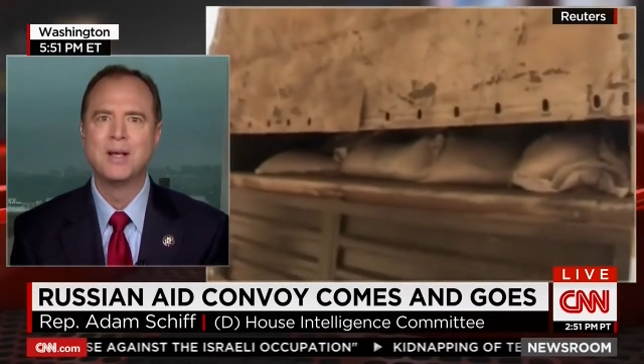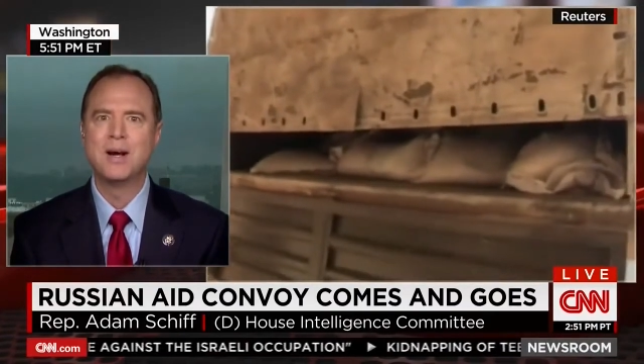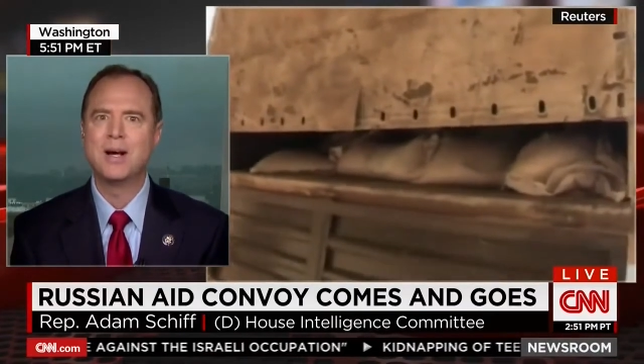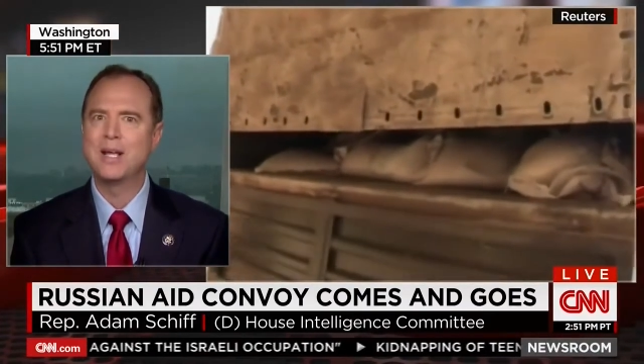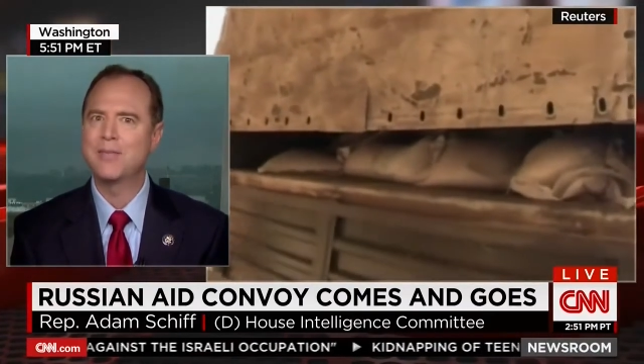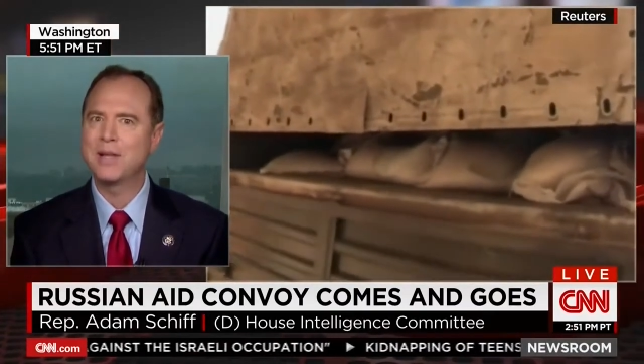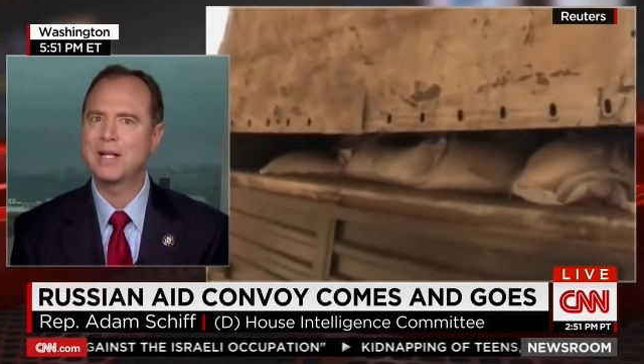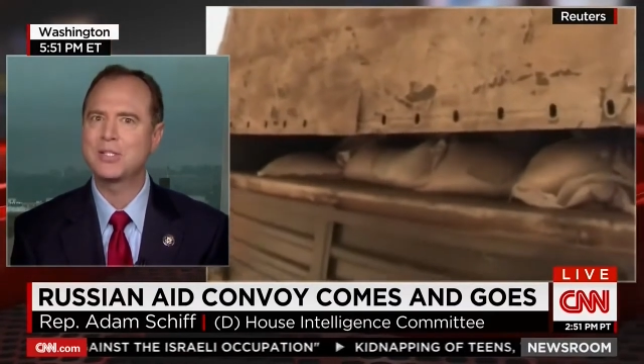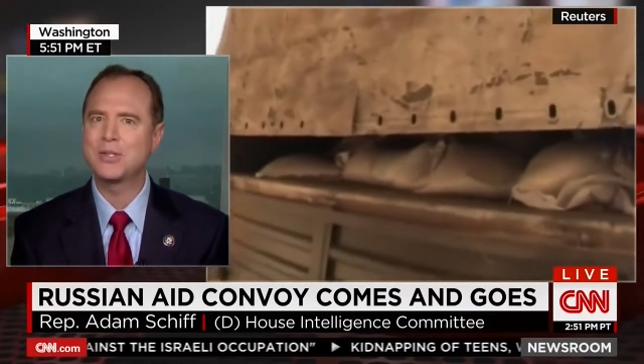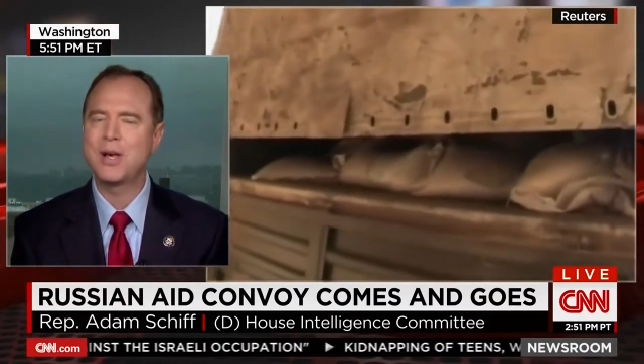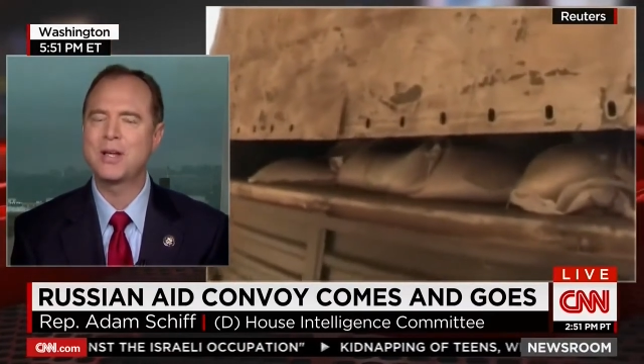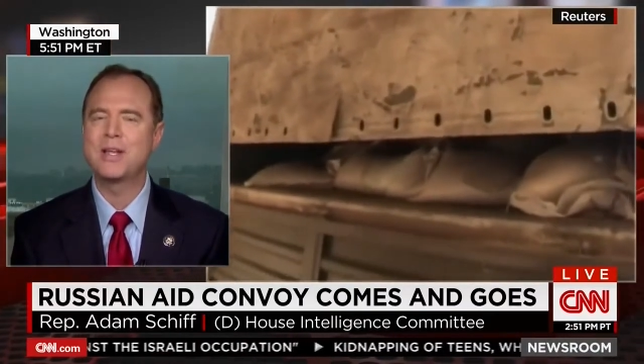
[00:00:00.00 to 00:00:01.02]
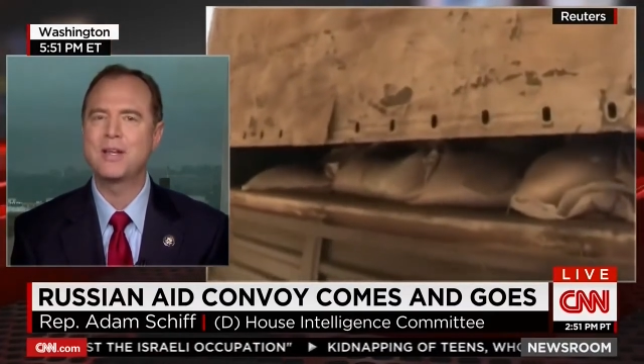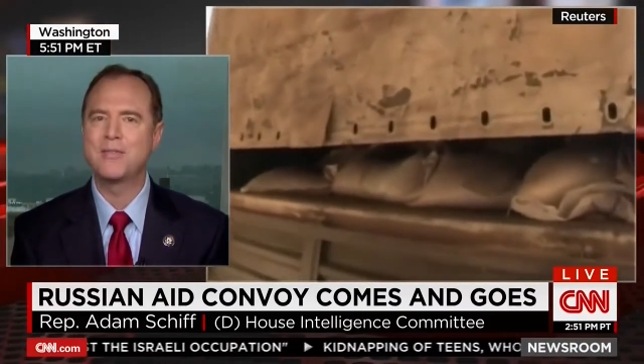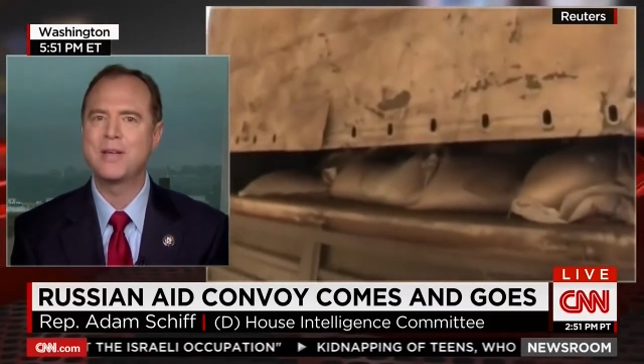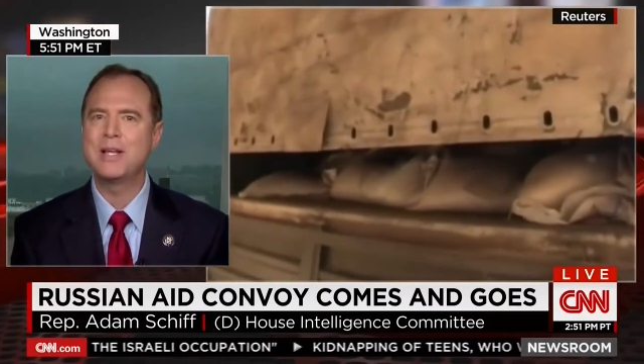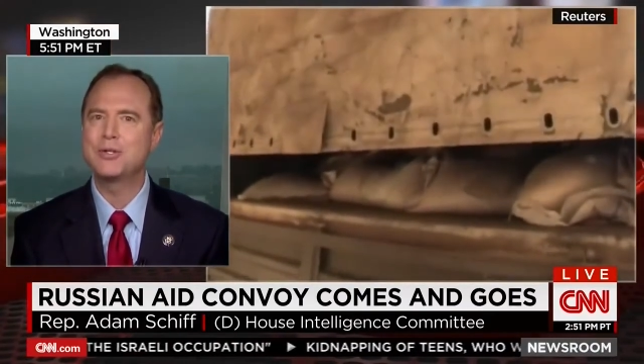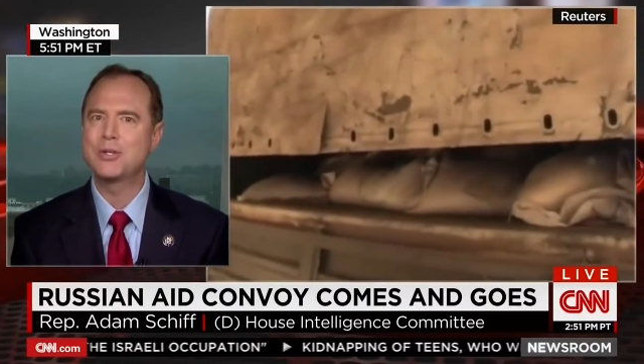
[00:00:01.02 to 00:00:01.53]
Uh, if that's not an
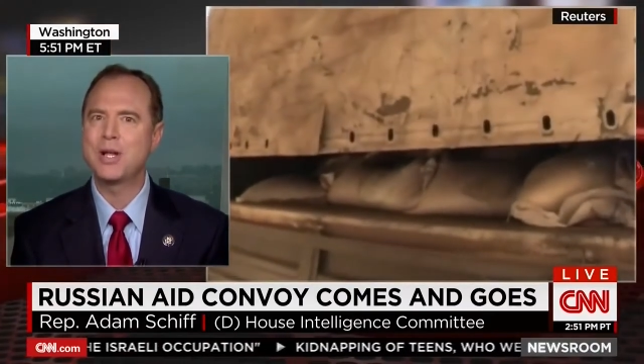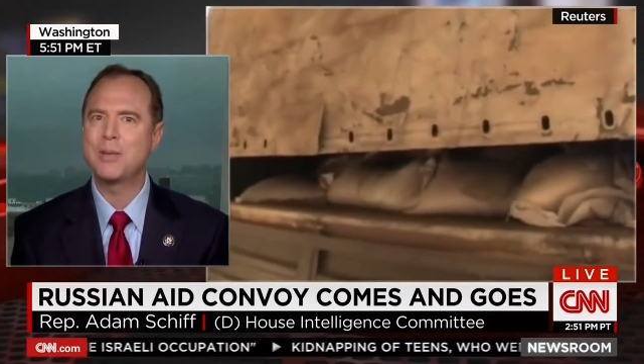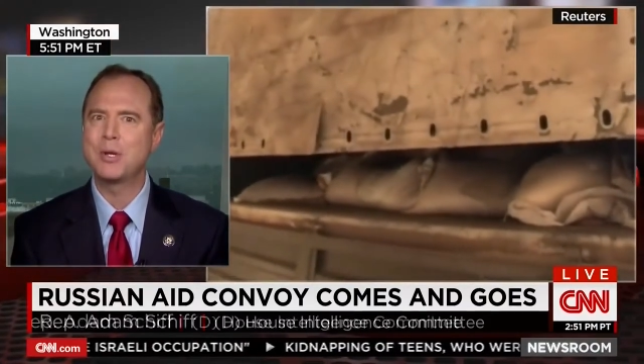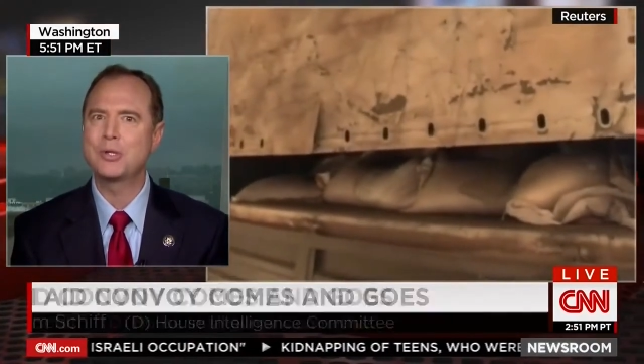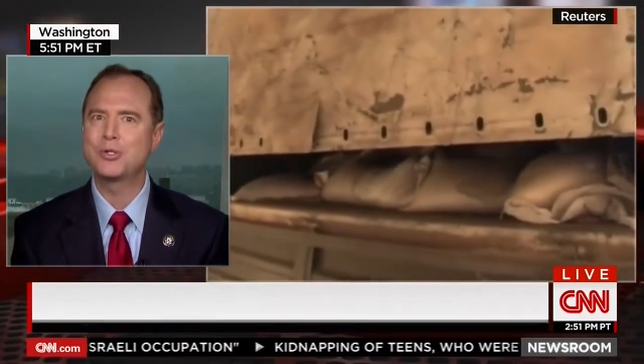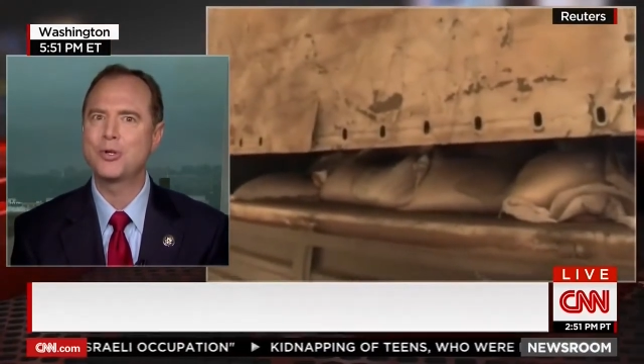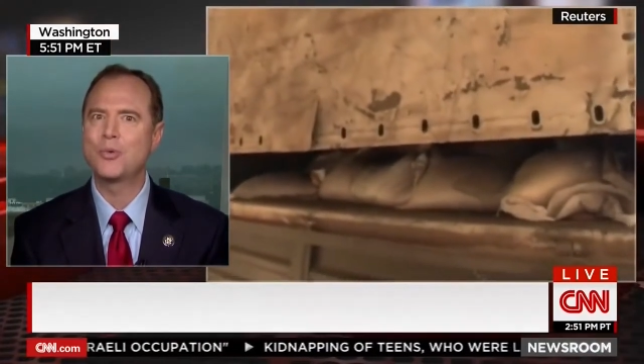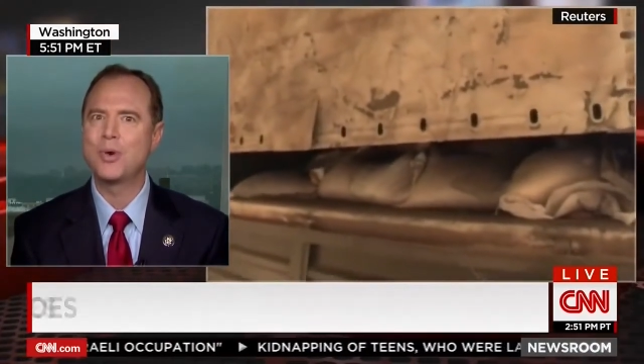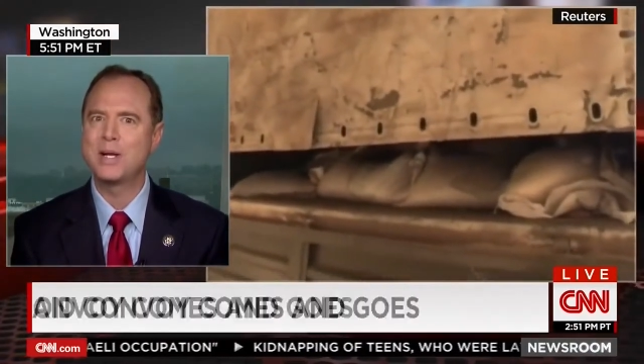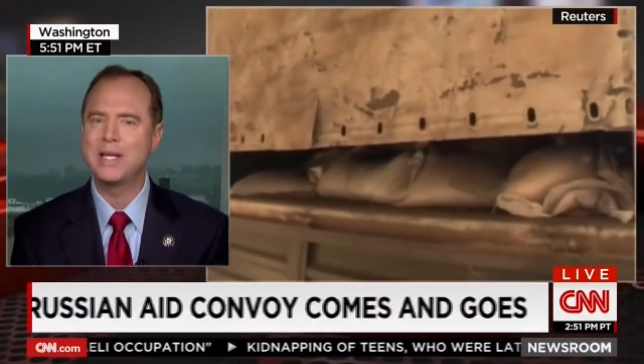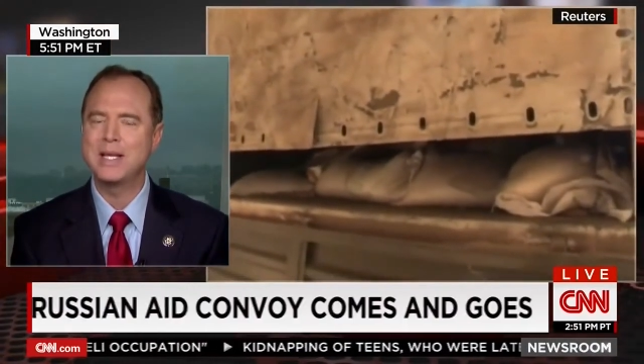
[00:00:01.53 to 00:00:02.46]
invasion, I'm not sure what